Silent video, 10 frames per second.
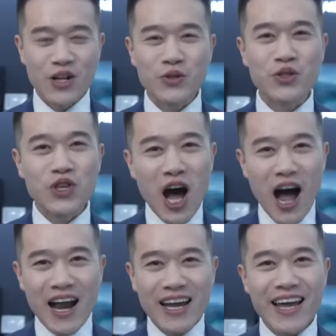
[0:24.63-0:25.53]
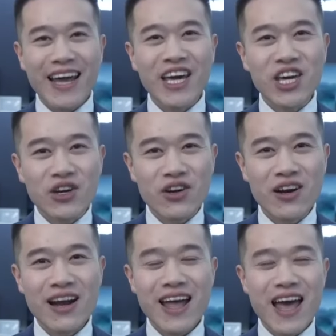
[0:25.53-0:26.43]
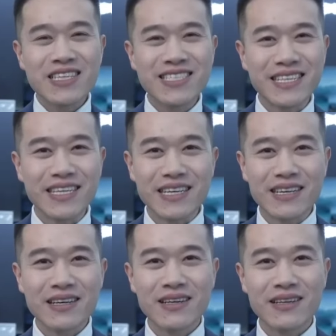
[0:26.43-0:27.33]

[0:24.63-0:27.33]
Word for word: to talk, hear, and see.